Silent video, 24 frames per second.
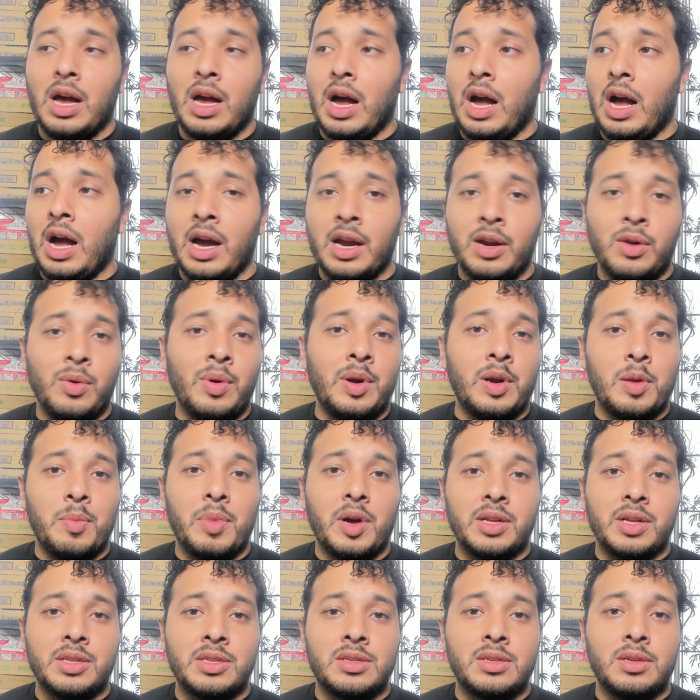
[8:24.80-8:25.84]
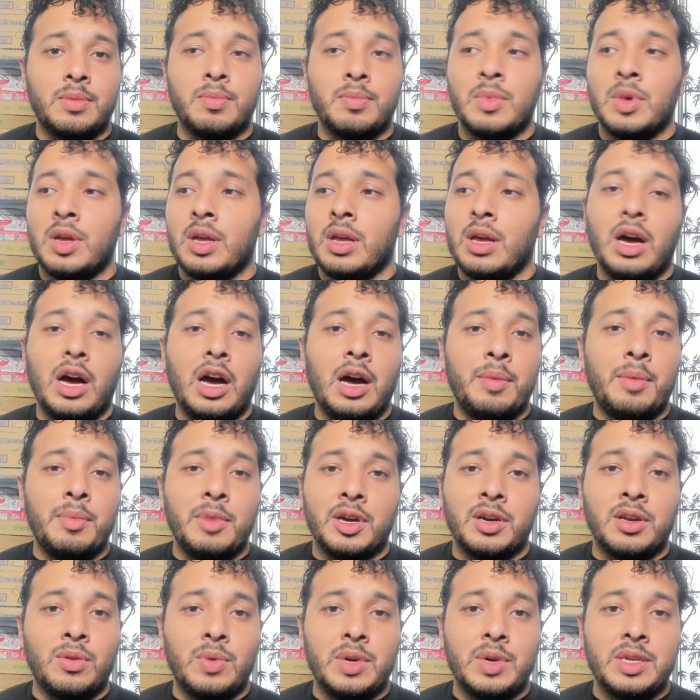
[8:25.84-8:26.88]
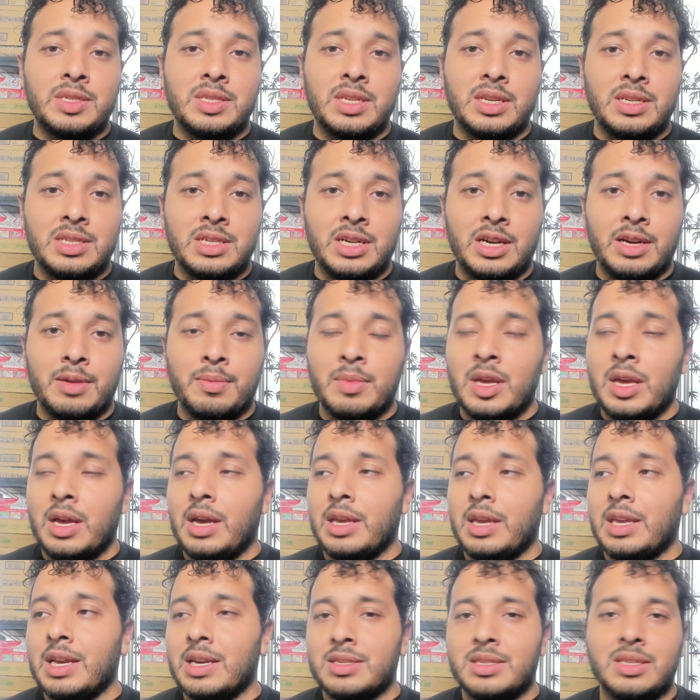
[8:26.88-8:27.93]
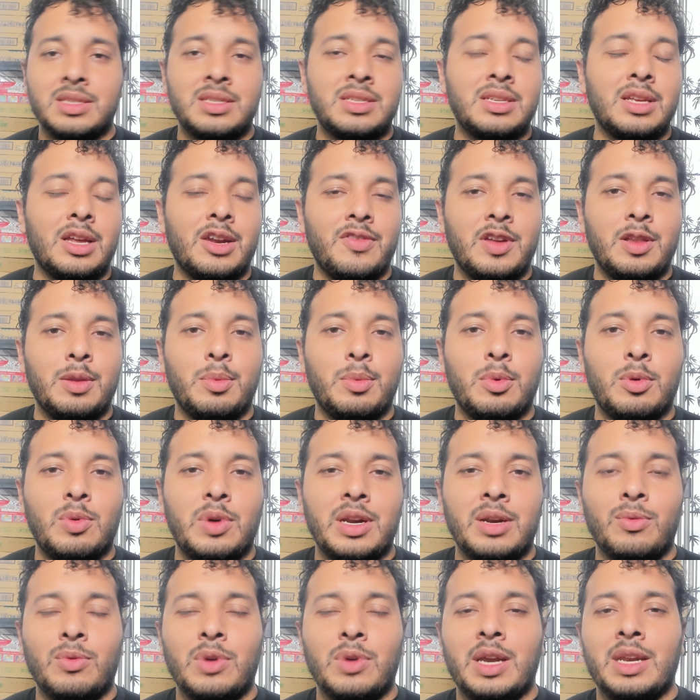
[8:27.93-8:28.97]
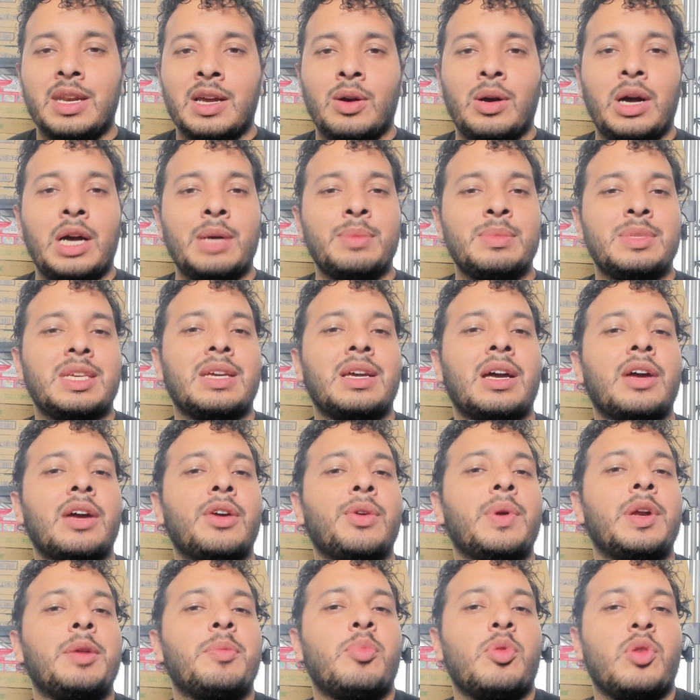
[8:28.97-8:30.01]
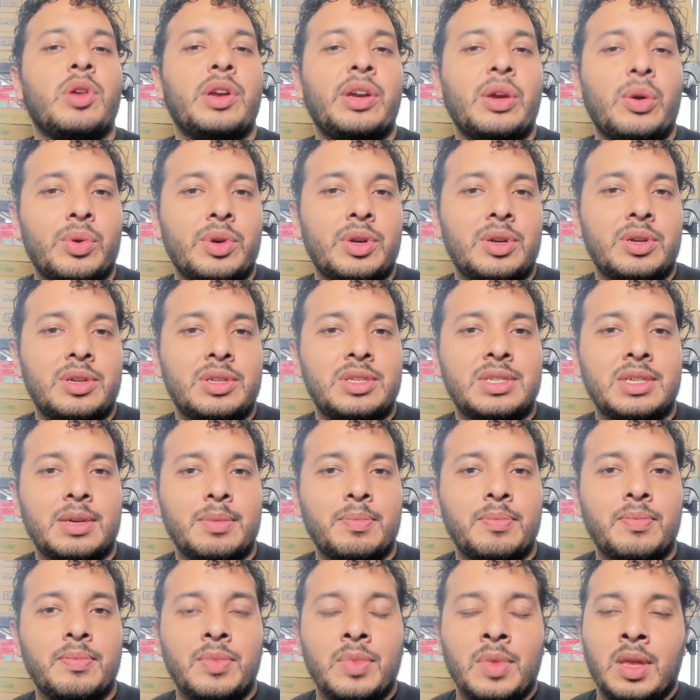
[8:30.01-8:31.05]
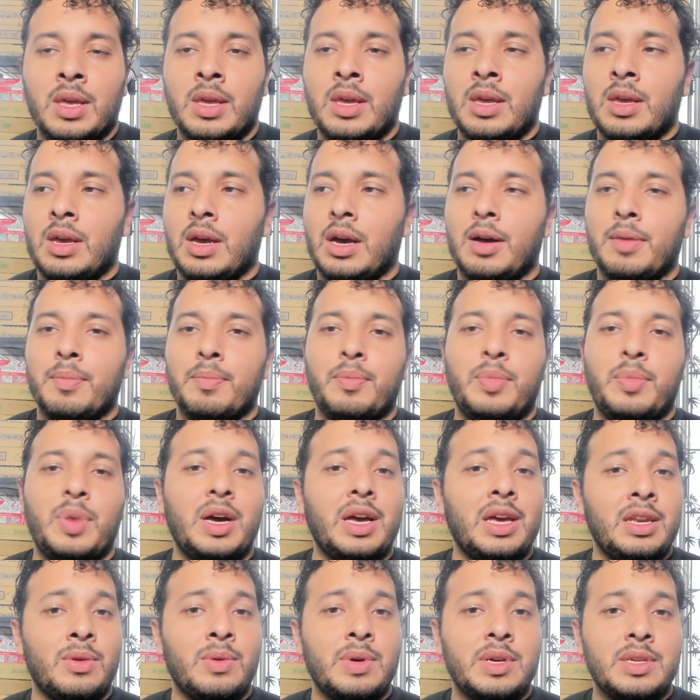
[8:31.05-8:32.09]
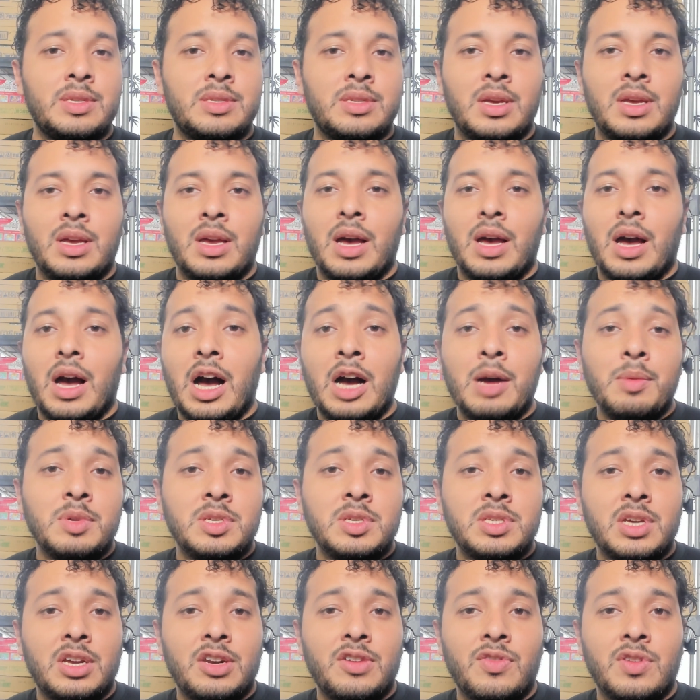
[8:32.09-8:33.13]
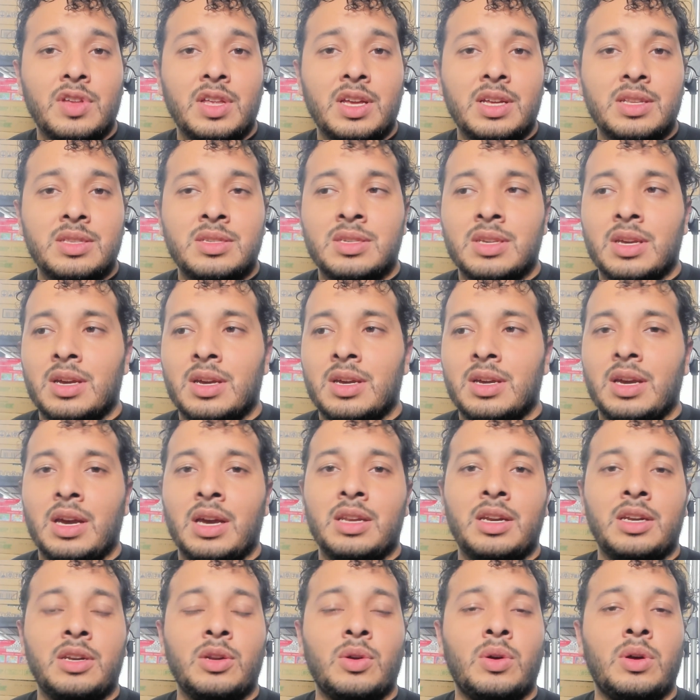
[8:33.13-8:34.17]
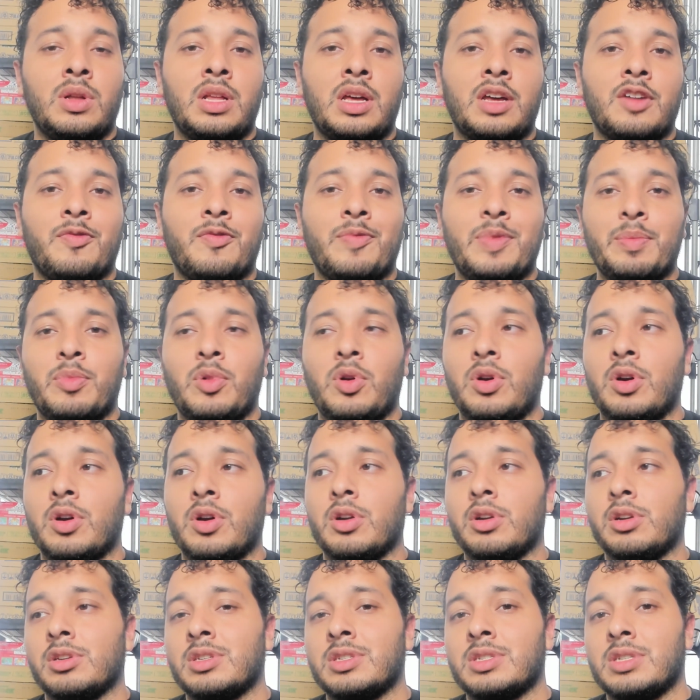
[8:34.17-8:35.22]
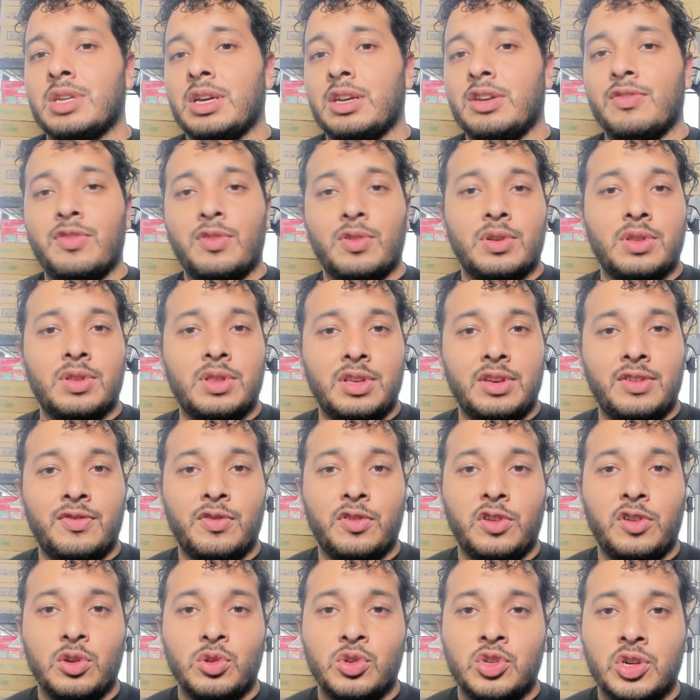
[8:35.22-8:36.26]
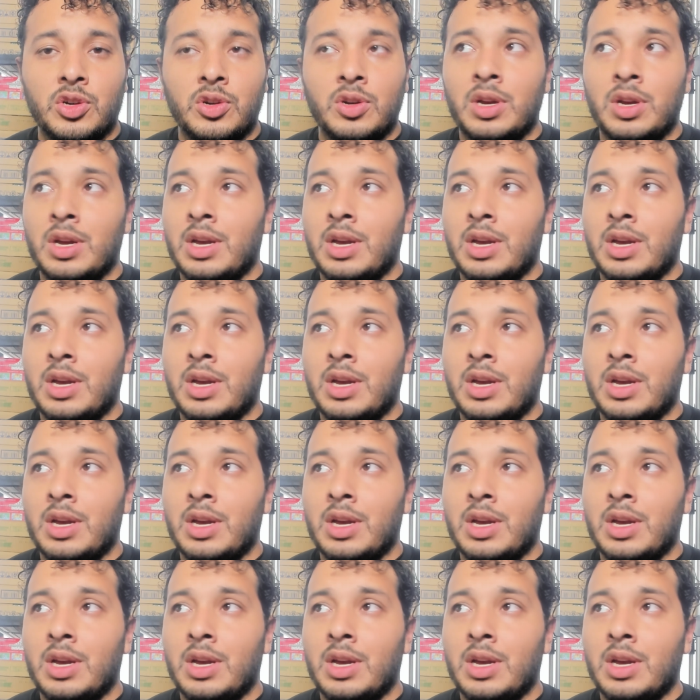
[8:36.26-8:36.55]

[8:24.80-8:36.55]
I already bought some. I'm not going to waste any time. Yes, it's not available right now. I'm saying I already pre-ordered some. But anyways, I'm excited for that set, and I know a lot of people are excited for the future